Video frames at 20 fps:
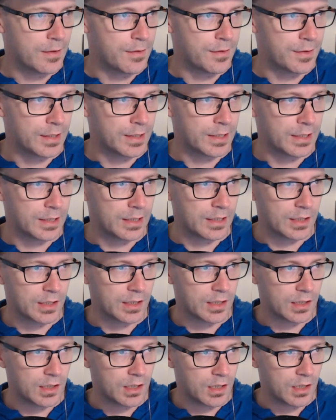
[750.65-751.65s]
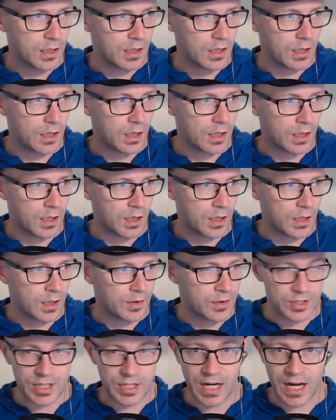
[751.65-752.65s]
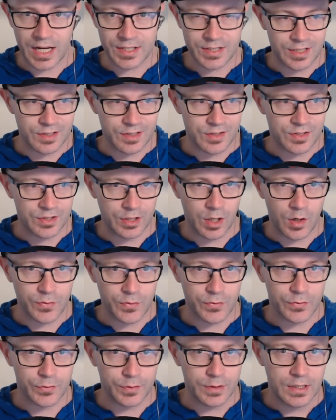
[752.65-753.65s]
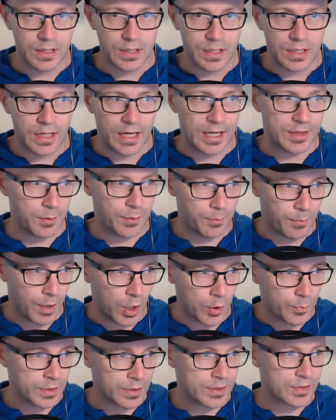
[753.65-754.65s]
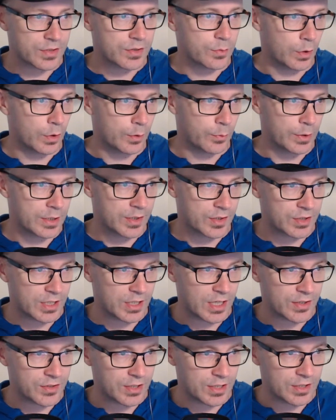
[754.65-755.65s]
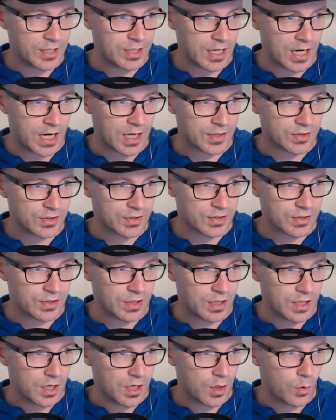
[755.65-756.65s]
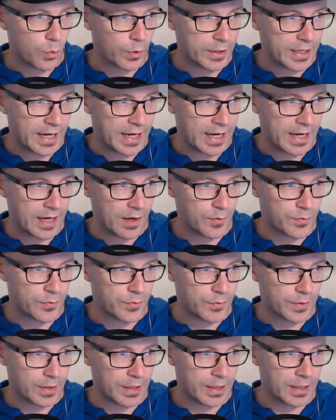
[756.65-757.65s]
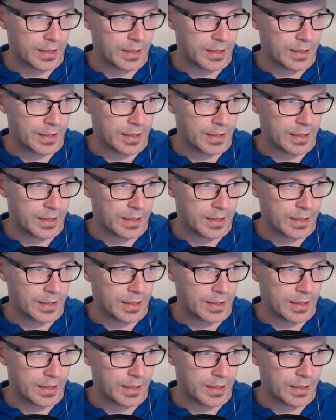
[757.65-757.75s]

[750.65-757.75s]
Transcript: the task itself, at the moment when we're discussing tasks, we have